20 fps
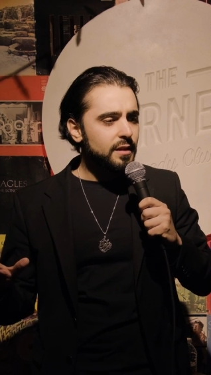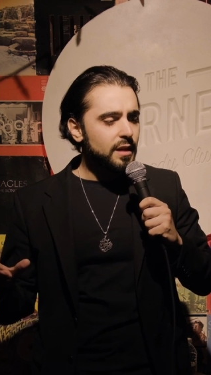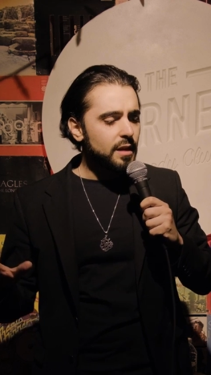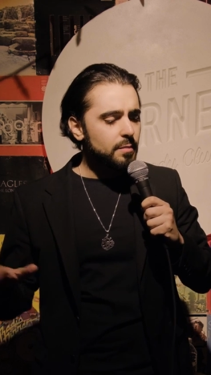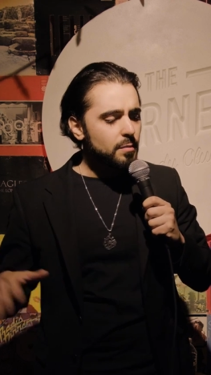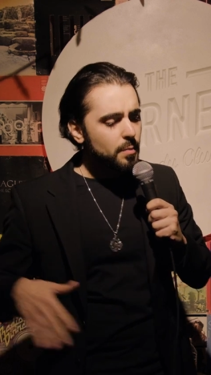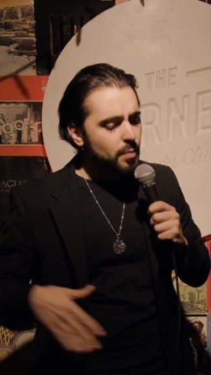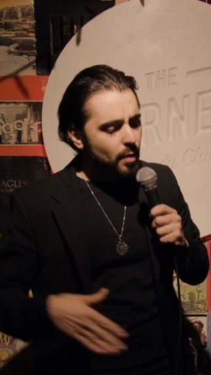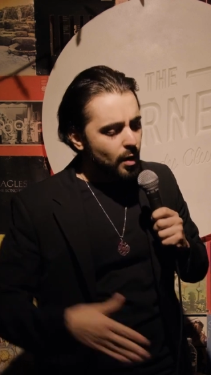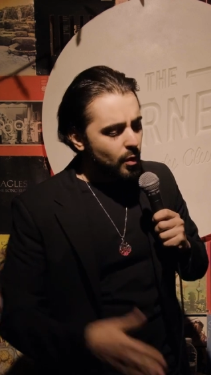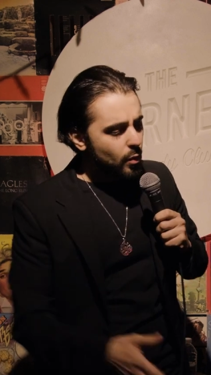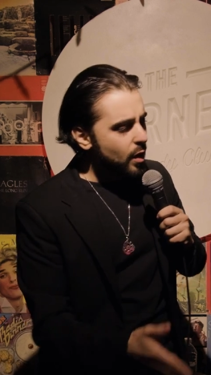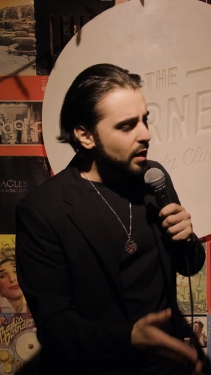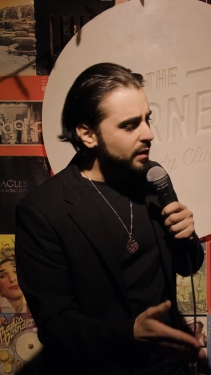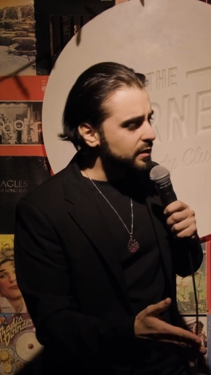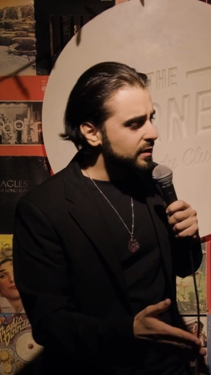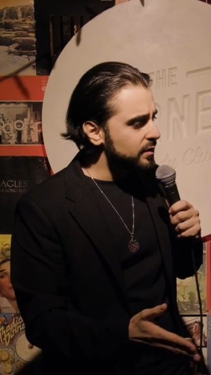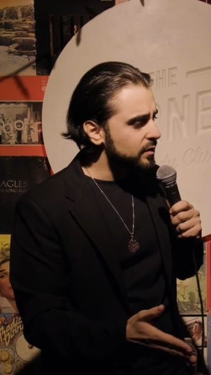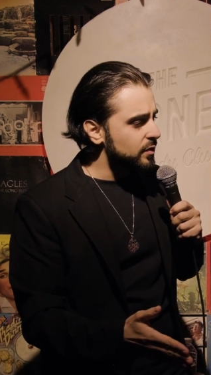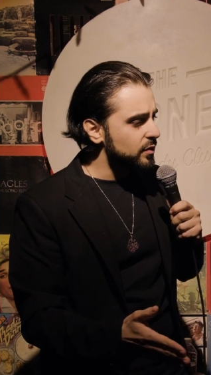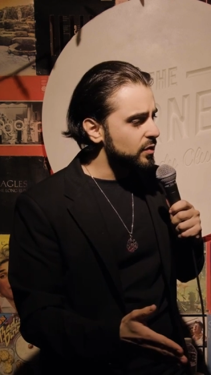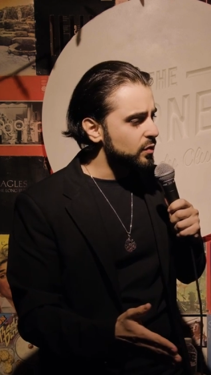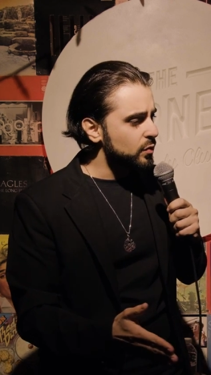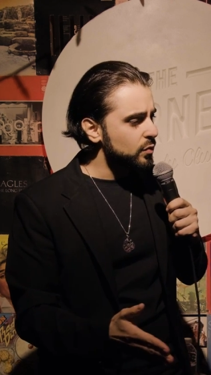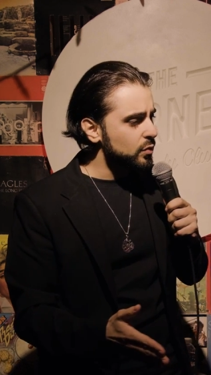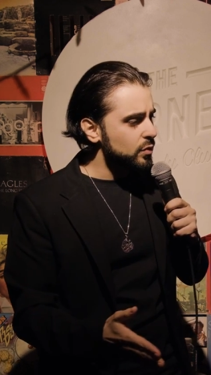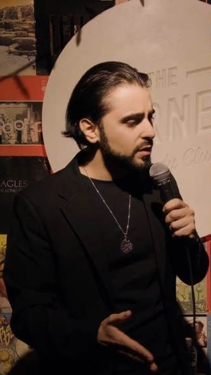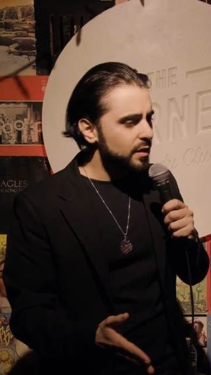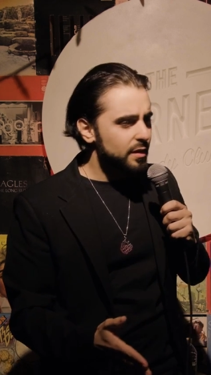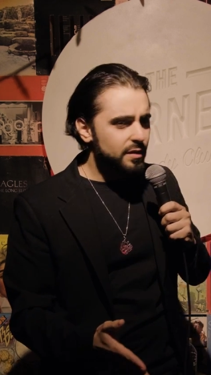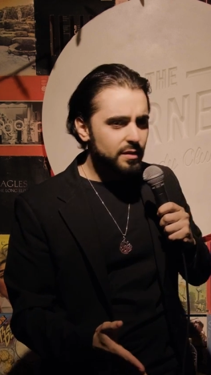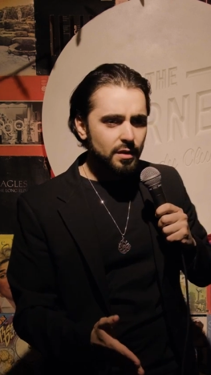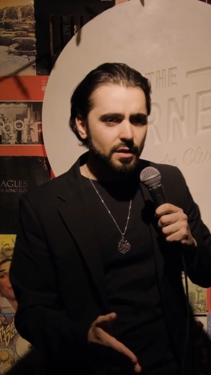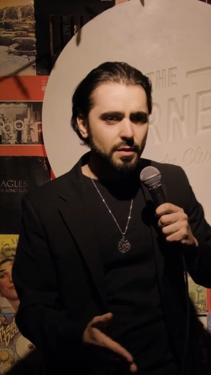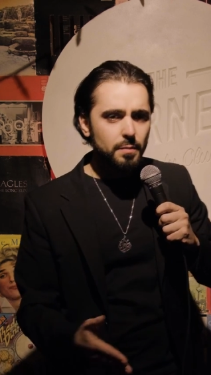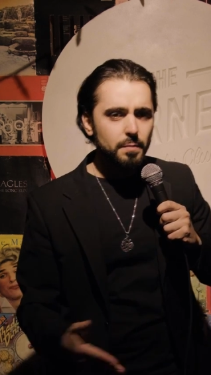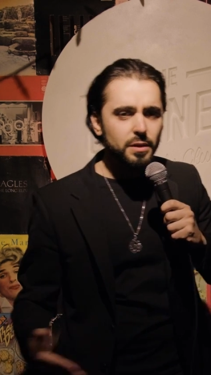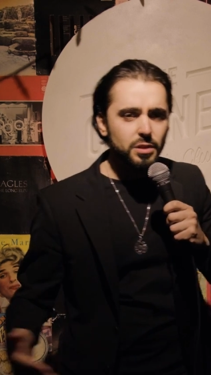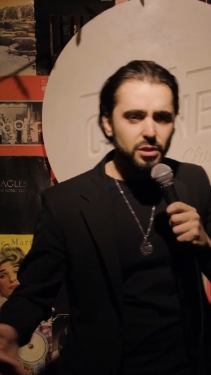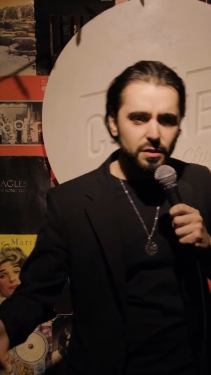I remember I walked into school and I saw
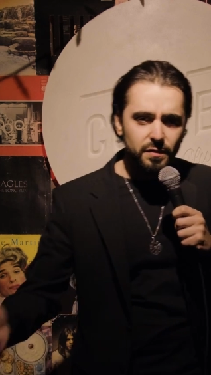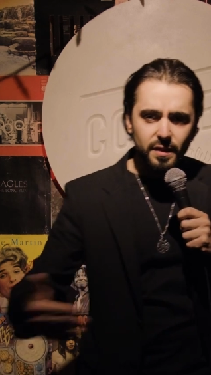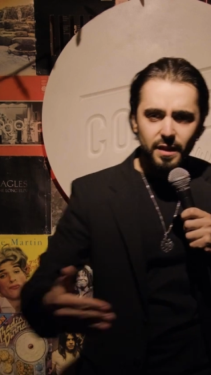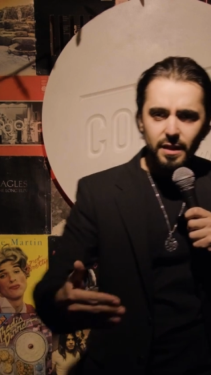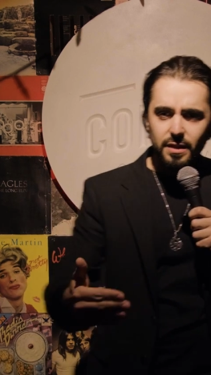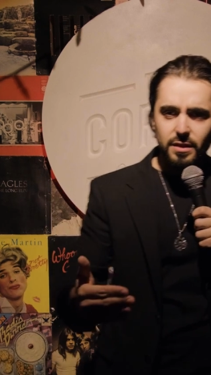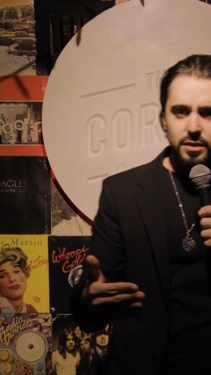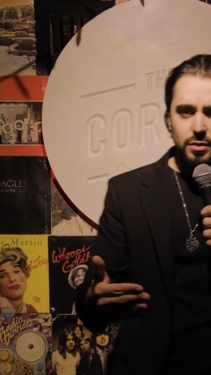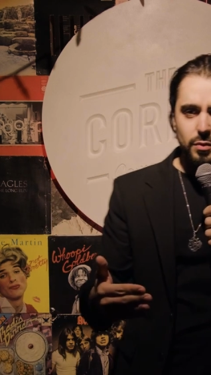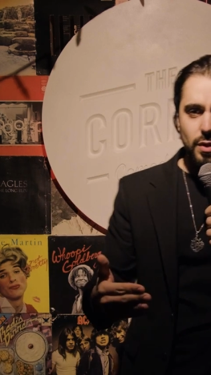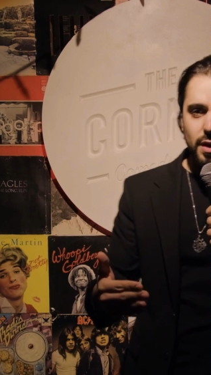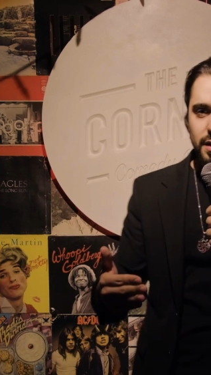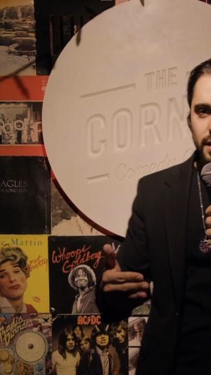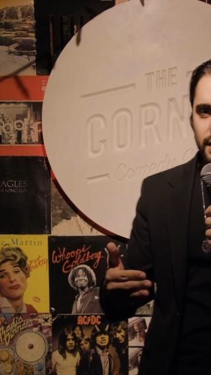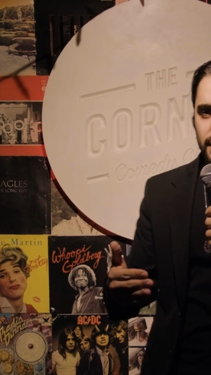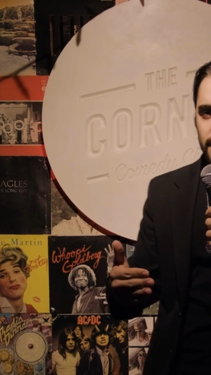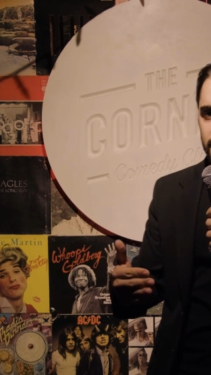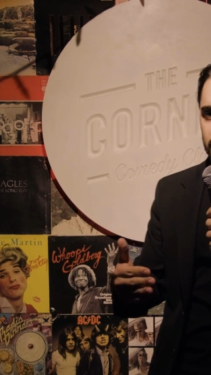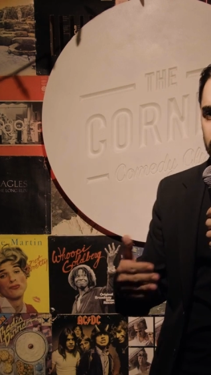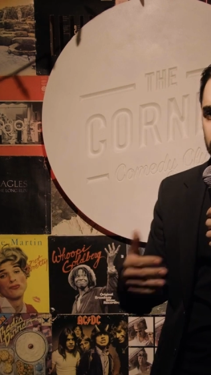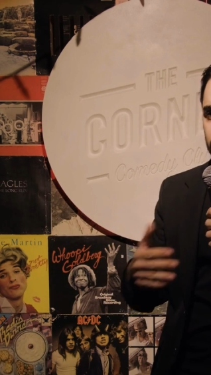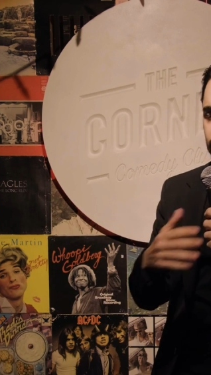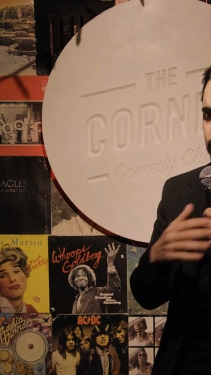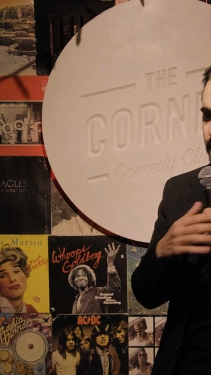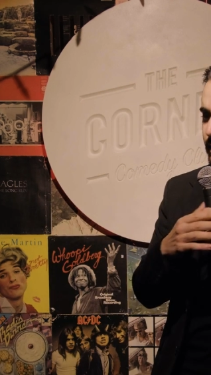a bunch of kids surrounding these TV